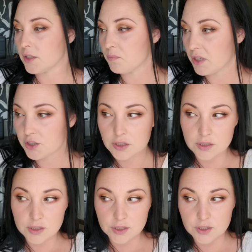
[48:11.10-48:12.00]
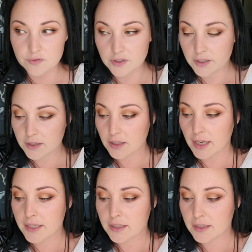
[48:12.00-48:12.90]
blushes, because they're very
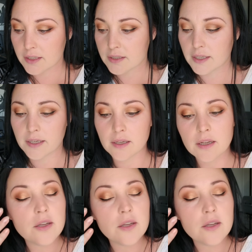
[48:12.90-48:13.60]
light, and it's like,